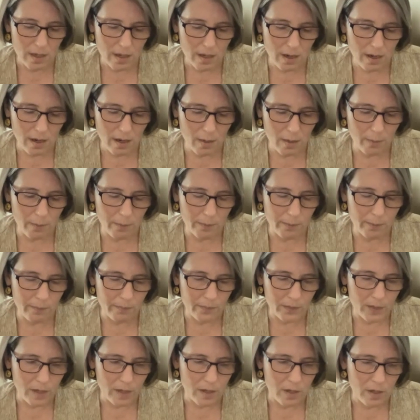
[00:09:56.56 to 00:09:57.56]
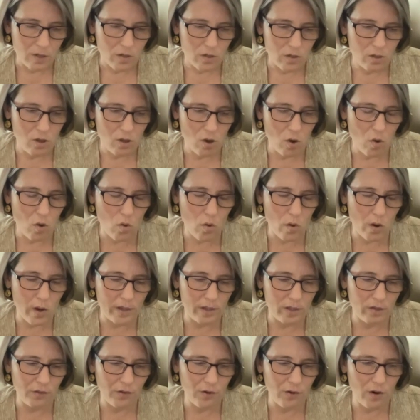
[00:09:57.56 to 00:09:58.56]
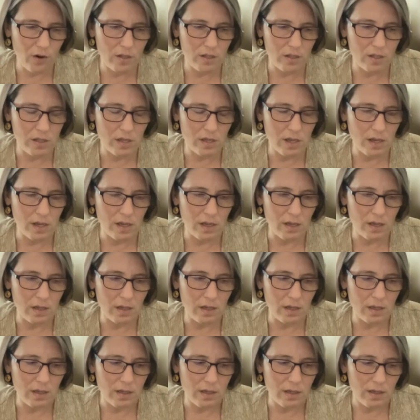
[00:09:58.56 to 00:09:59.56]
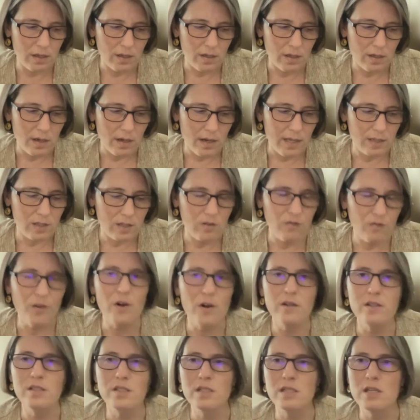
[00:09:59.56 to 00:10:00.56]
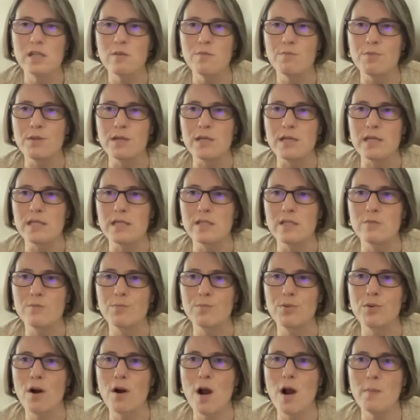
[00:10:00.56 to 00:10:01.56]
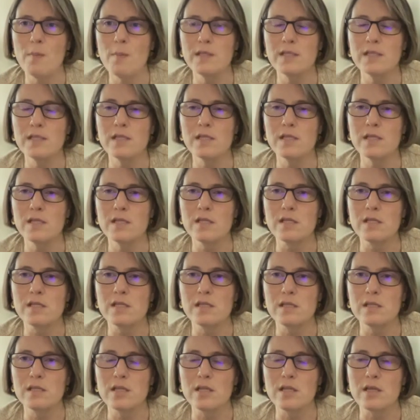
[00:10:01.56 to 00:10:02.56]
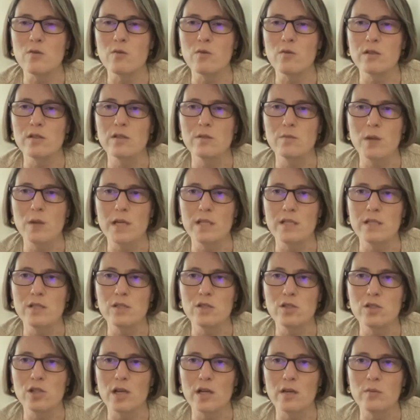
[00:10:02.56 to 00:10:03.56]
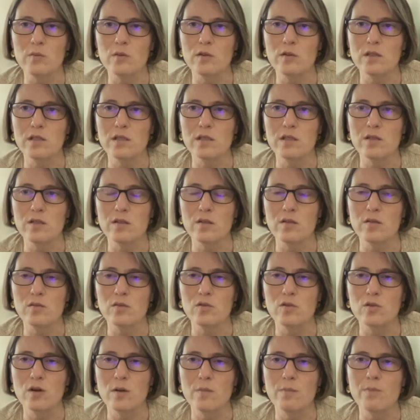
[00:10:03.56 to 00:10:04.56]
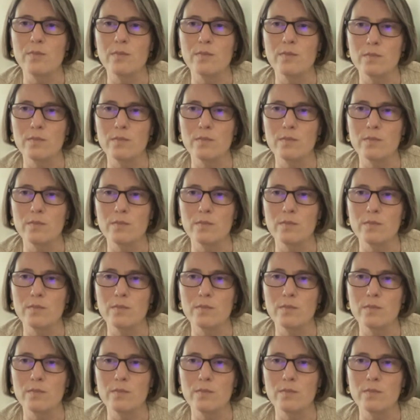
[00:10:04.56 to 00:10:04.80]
So as far as as far as keeping his promises and sticking with his message, I would say Trump